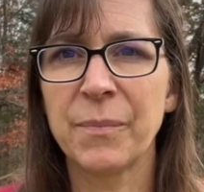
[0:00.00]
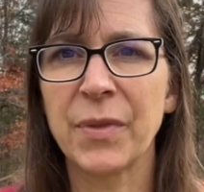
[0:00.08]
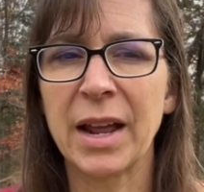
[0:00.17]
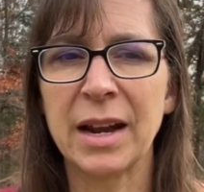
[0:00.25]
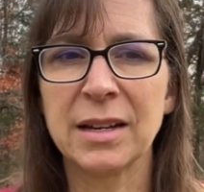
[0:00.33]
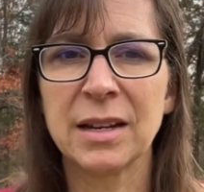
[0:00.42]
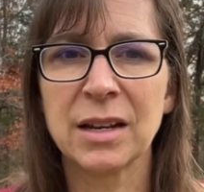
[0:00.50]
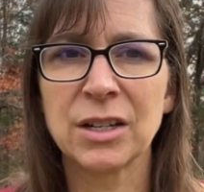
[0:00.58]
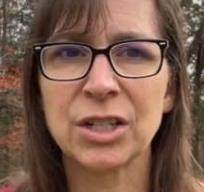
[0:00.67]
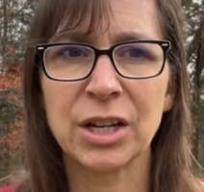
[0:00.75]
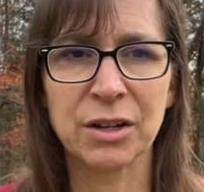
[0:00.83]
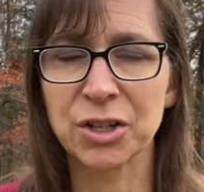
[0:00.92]
And
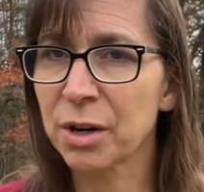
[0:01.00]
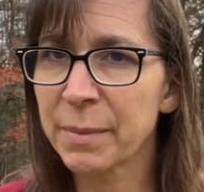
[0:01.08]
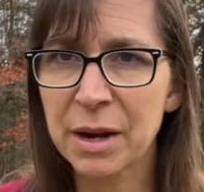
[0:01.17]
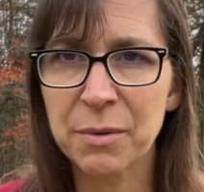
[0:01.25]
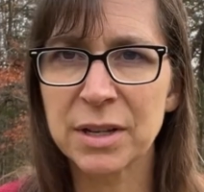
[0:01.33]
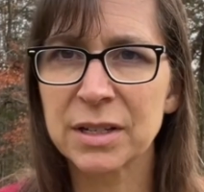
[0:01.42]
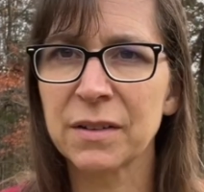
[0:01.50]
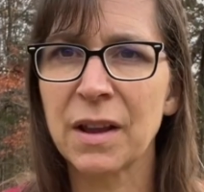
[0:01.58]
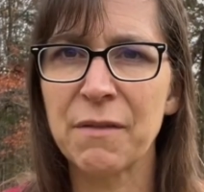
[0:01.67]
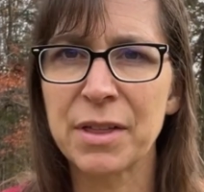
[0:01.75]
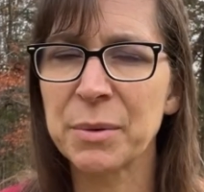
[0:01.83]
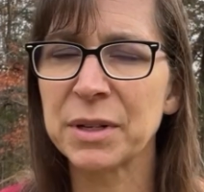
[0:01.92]
she assured me
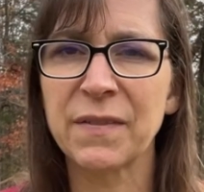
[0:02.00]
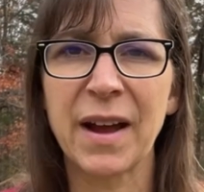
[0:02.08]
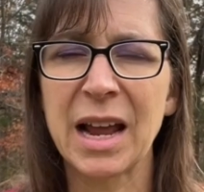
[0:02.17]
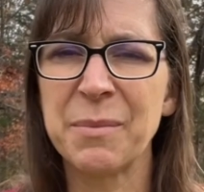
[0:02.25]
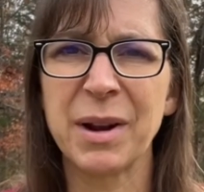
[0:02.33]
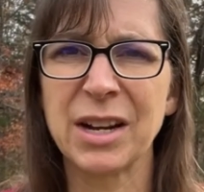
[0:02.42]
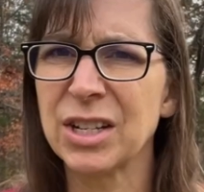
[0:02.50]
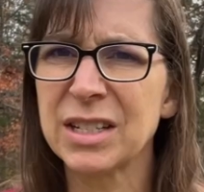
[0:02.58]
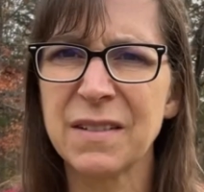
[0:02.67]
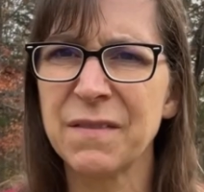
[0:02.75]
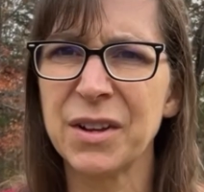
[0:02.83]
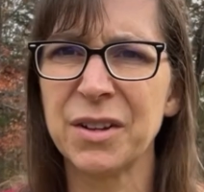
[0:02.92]
everything was fine, but I just
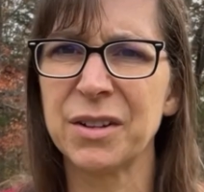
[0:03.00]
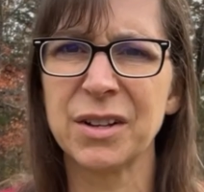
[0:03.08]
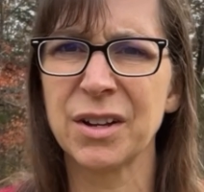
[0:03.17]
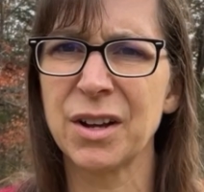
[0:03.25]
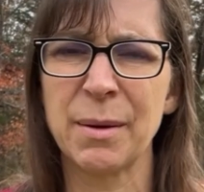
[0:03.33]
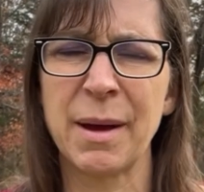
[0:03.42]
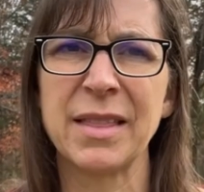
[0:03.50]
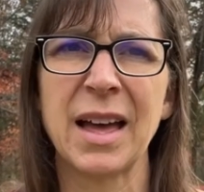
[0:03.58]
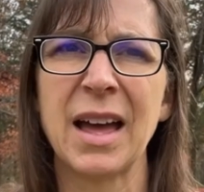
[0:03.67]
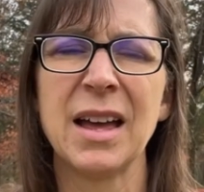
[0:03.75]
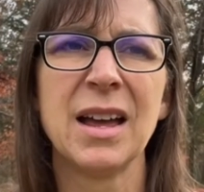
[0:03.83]
didn't feel good about that.